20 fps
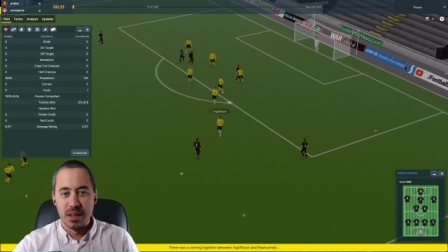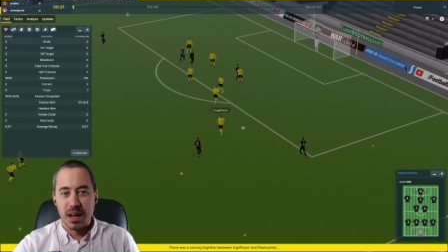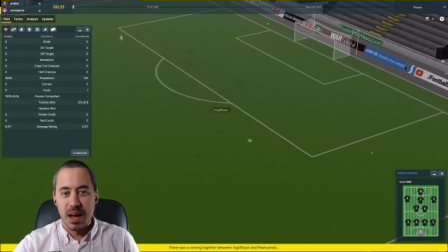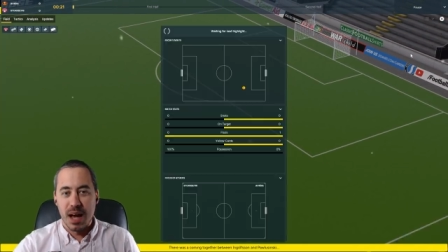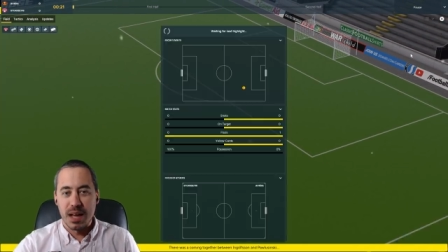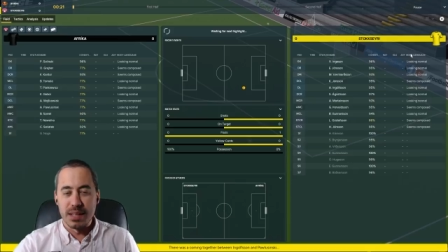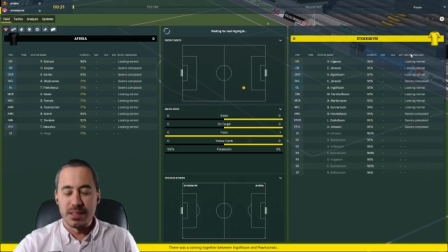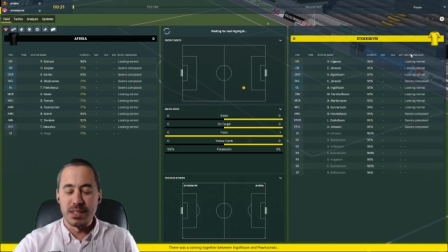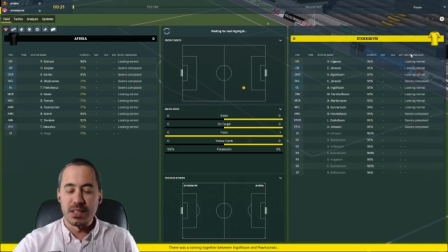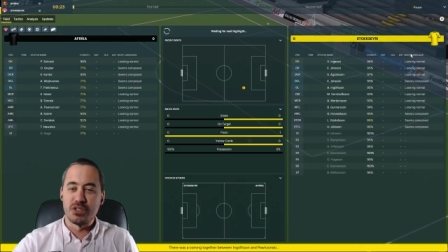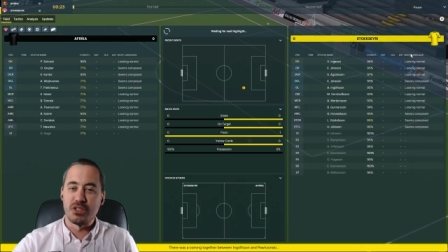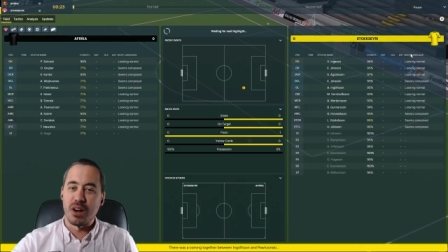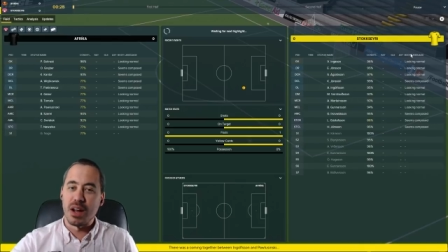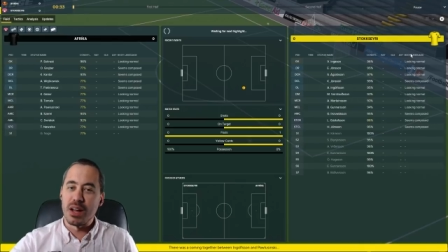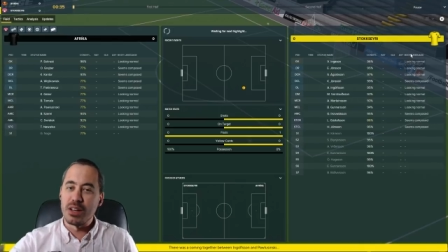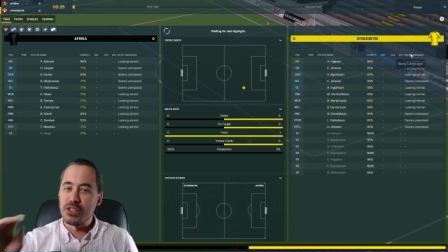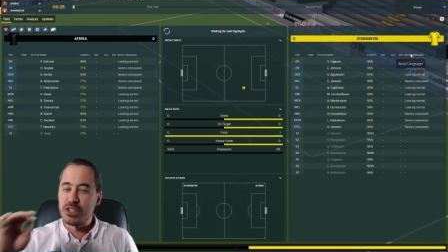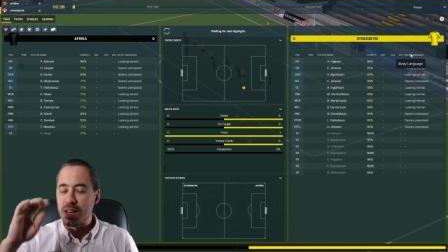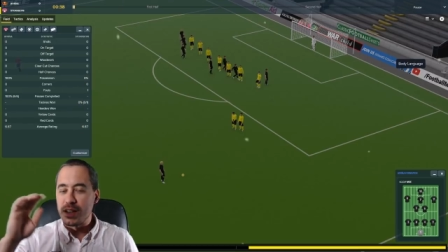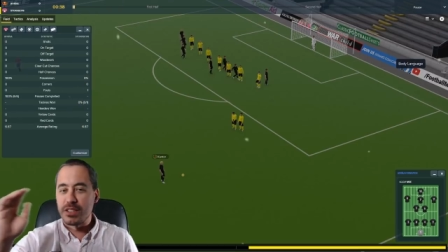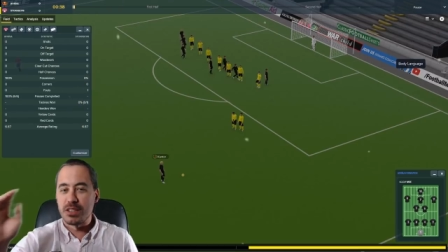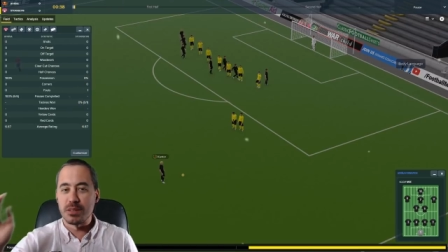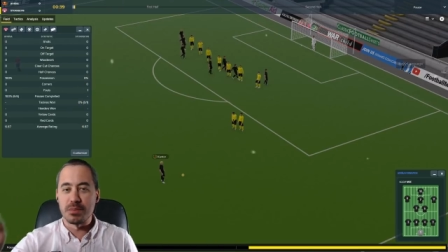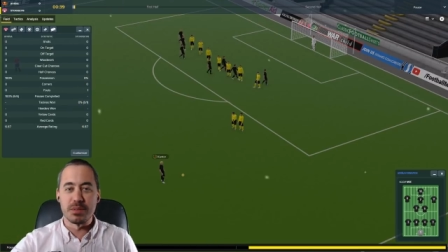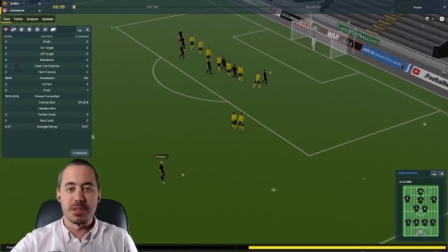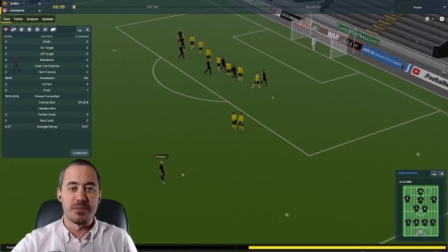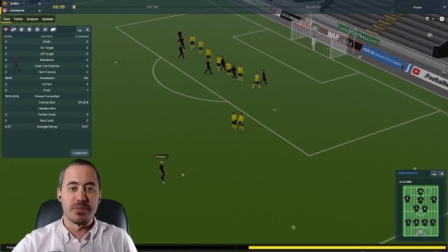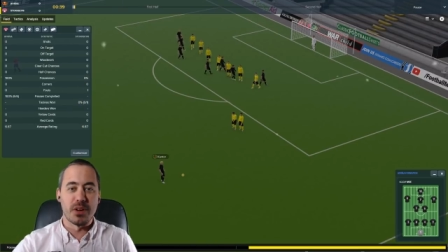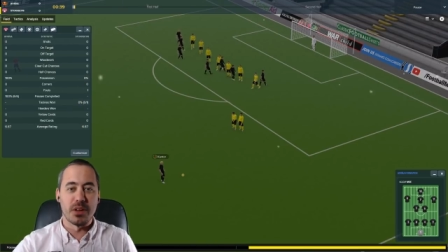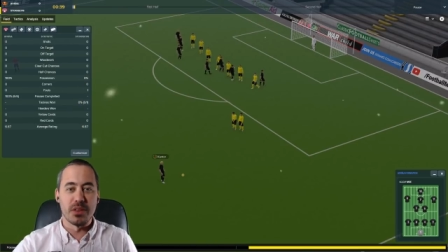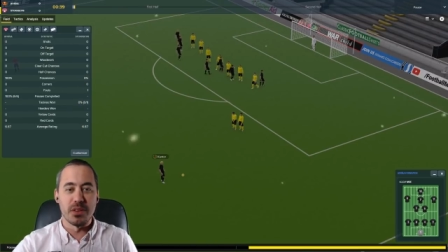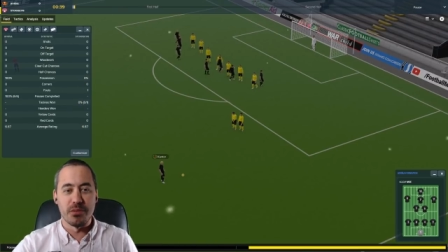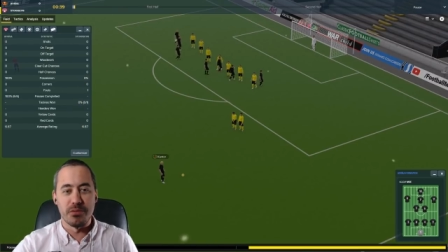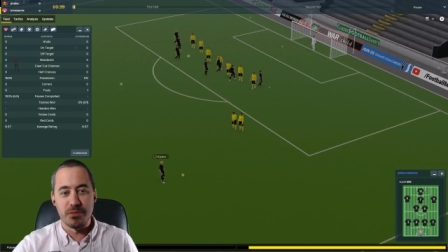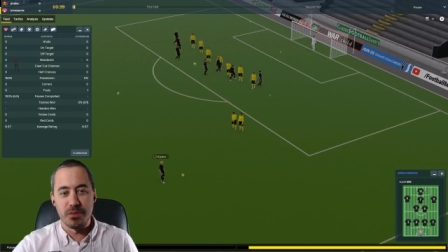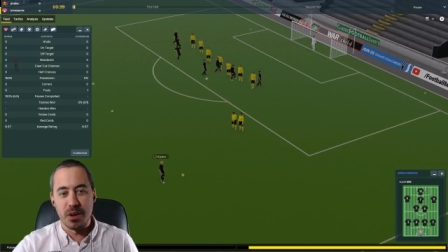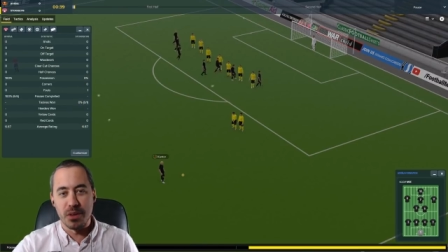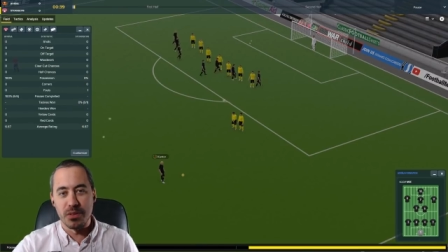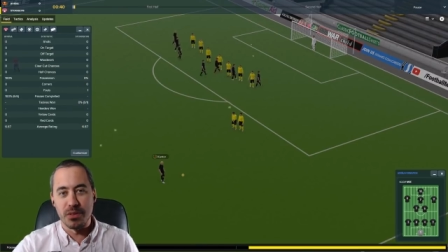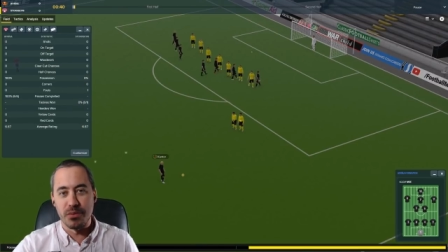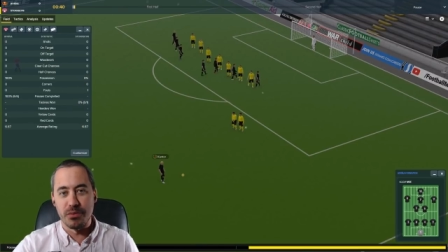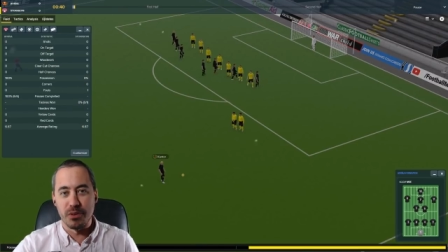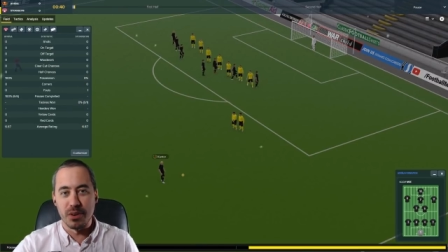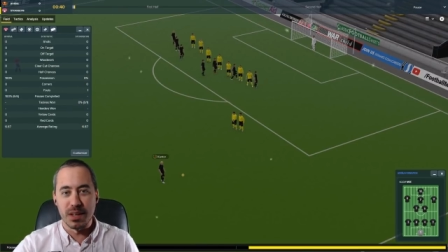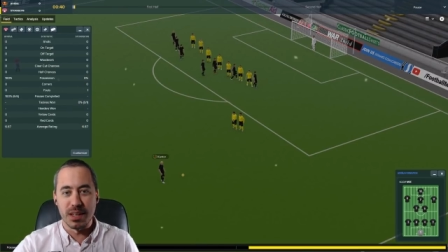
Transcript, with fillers: I did try and change some stuff on the on the free